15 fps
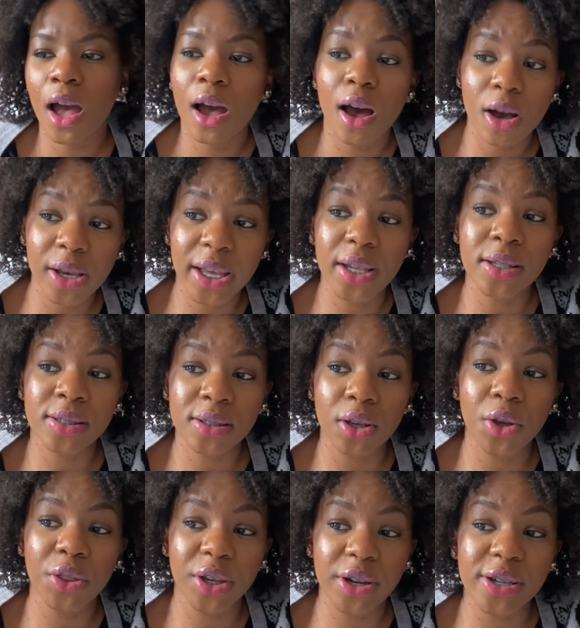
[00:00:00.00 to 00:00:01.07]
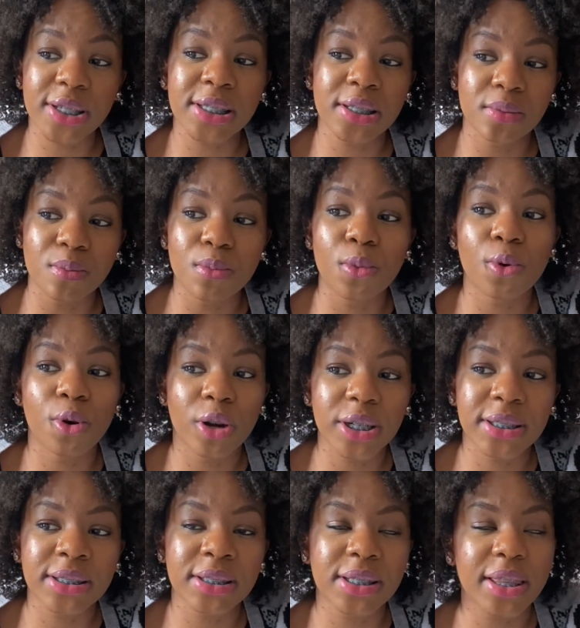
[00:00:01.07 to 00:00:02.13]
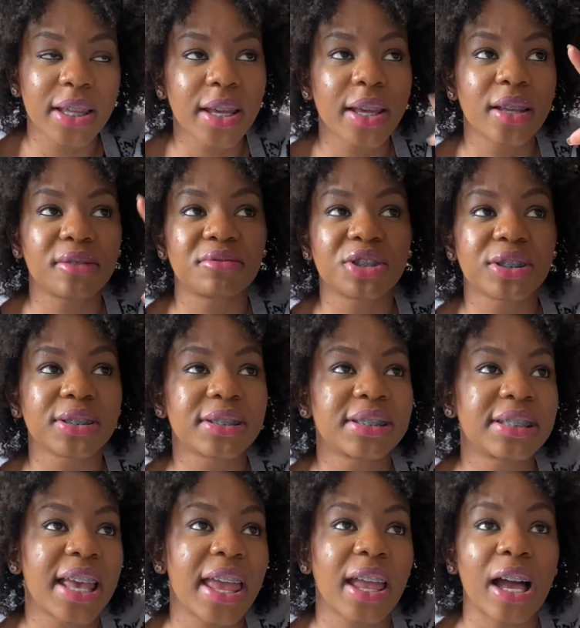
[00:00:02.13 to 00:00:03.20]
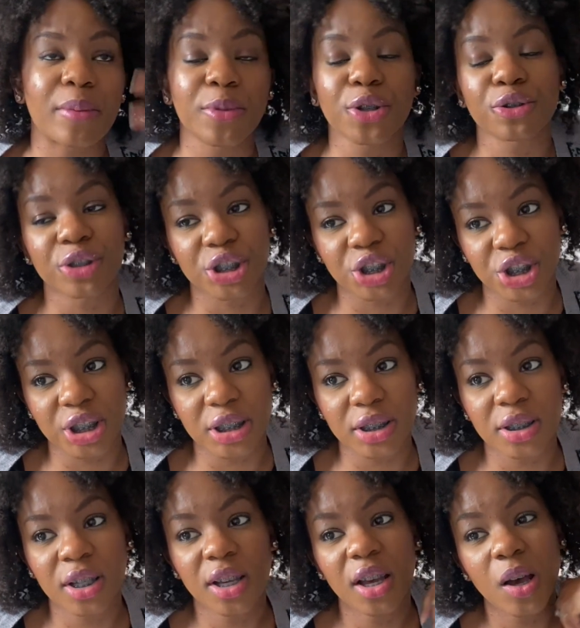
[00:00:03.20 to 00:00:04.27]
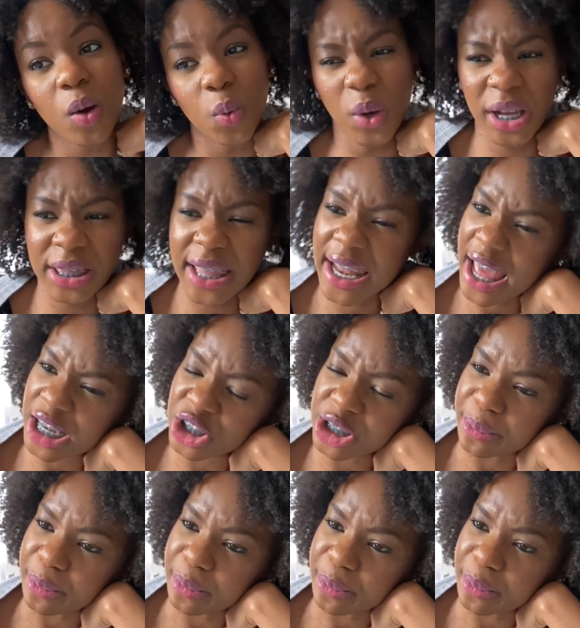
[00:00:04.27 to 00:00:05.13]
Okay, so there's more to than just saying I'm a Christian. What can that actually